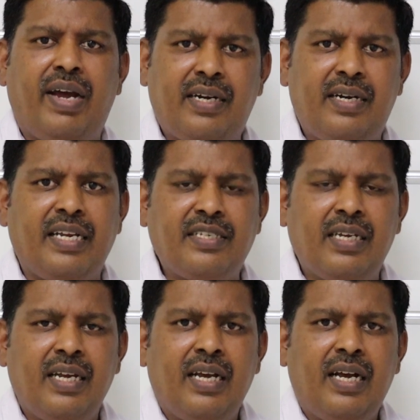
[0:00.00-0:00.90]

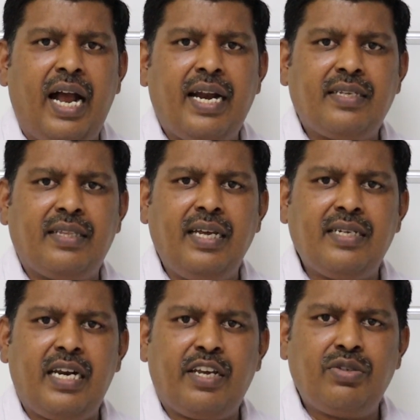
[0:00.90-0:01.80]
factories. And the thing
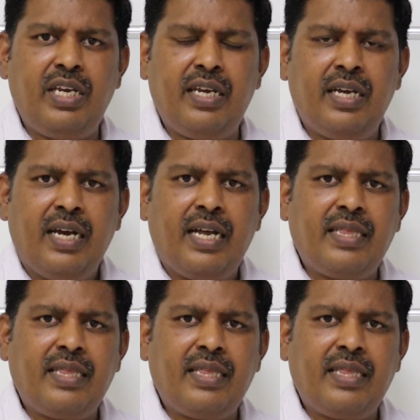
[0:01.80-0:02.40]
is like you see,